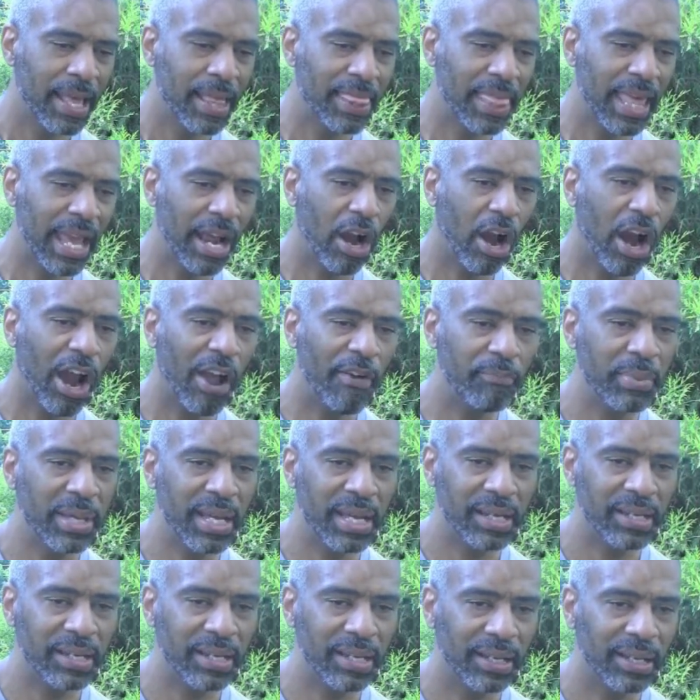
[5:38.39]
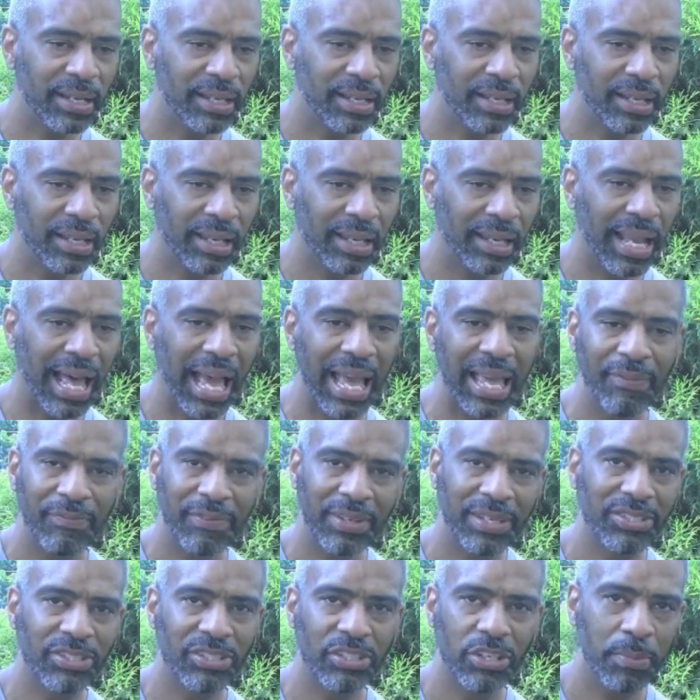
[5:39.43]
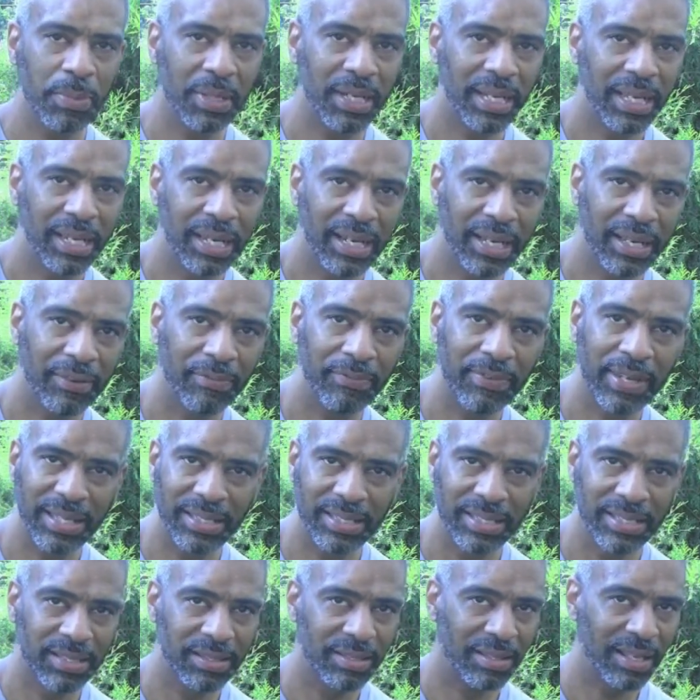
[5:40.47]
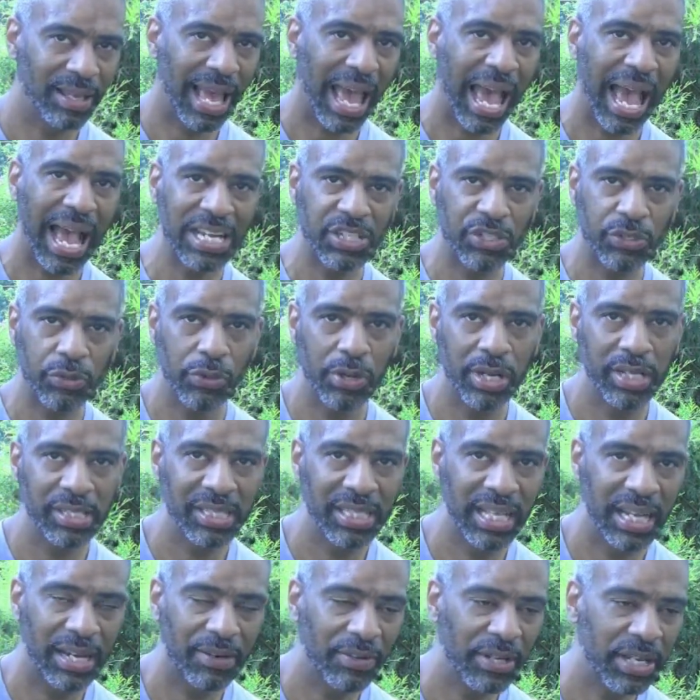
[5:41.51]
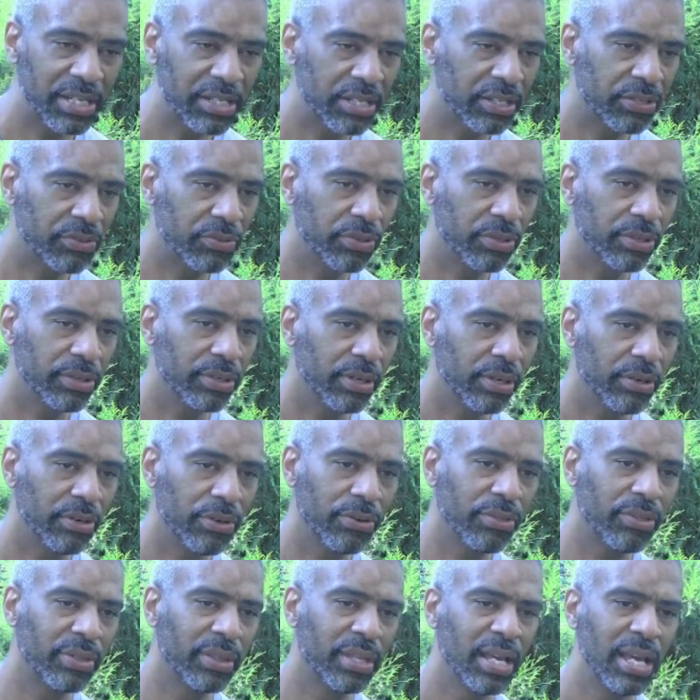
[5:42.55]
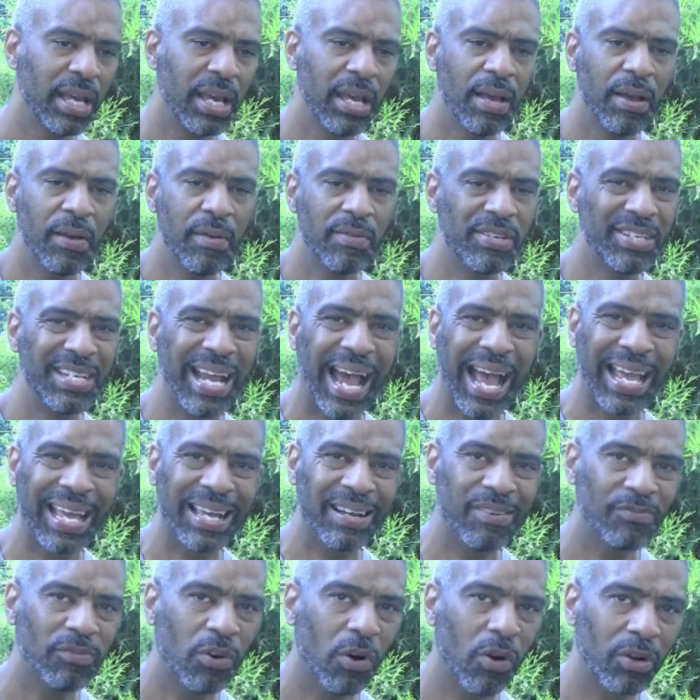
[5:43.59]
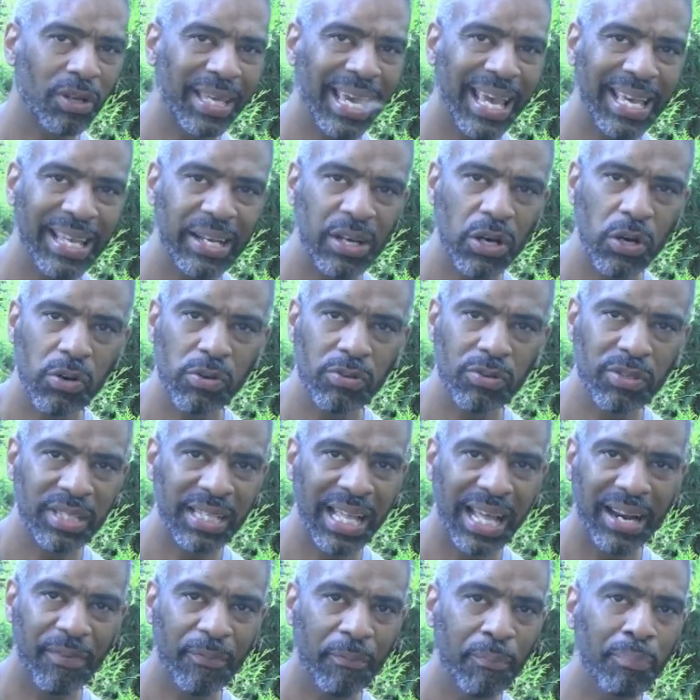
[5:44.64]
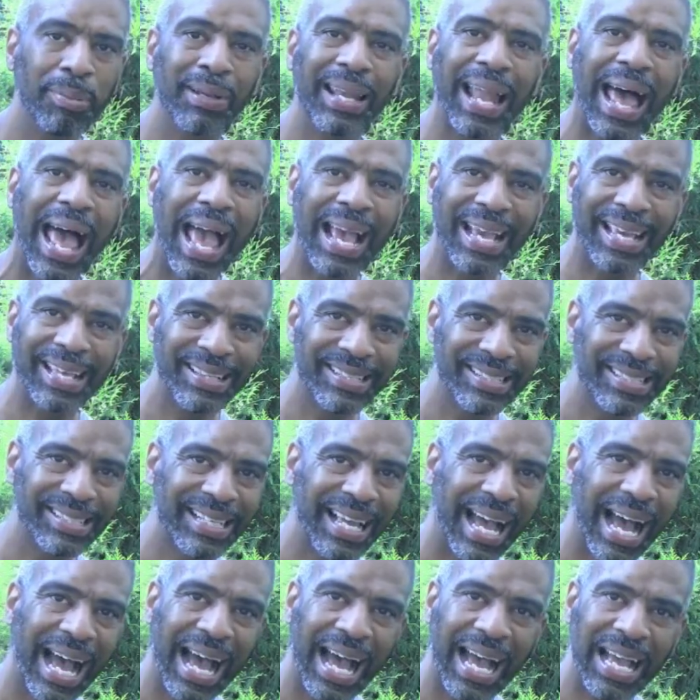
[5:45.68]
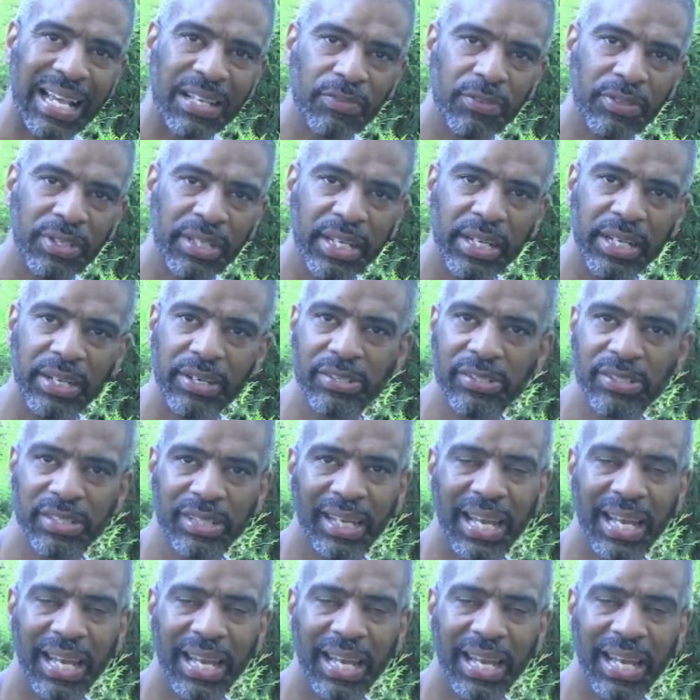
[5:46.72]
There have been life exterminating events, asteroids that have hit the Earth, giant volcanoes that have blackened the skies for years.